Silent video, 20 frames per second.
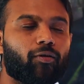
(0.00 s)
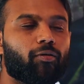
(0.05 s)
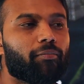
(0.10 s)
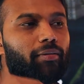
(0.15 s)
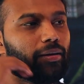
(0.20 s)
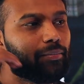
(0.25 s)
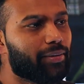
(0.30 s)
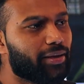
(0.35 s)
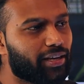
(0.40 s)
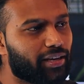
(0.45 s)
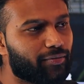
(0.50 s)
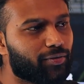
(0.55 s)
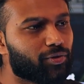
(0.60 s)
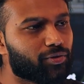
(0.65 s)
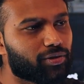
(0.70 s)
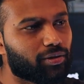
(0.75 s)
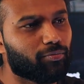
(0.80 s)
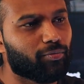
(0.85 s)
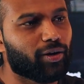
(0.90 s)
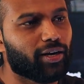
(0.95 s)
or maybe give it to
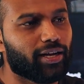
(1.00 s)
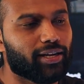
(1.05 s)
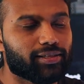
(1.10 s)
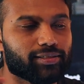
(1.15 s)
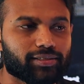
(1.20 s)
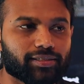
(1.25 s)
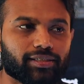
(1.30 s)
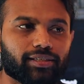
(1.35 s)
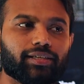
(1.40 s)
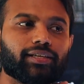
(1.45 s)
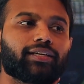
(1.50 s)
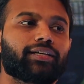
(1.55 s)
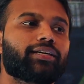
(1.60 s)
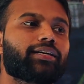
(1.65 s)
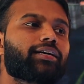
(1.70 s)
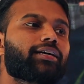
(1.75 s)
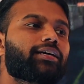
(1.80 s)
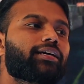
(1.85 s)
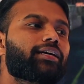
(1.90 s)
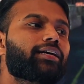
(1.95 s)
someone else.
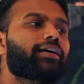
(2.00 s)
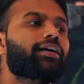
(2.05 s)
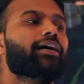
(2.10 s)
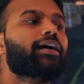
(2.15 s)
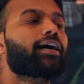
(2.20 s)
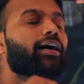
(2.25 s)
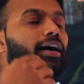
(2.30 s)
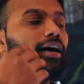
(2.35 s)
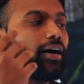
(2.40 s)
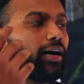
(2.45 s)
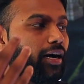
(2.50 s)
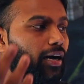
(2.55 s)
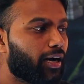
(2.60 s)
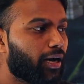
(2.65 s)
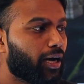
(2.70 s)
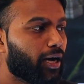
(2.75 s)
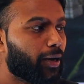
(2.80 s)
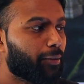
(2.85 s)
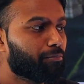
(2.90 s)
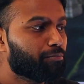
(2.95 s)

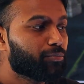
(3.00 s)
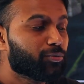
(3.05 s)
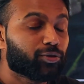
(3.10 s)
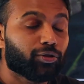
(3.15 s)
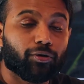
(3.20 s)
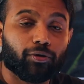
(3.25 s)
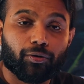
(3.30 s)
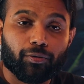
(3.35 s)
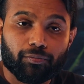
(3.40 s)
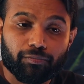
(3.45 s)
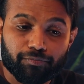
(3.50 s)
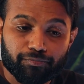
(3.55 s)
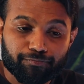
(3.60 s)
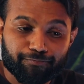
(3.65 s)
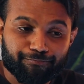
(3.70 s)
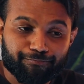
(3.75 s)
So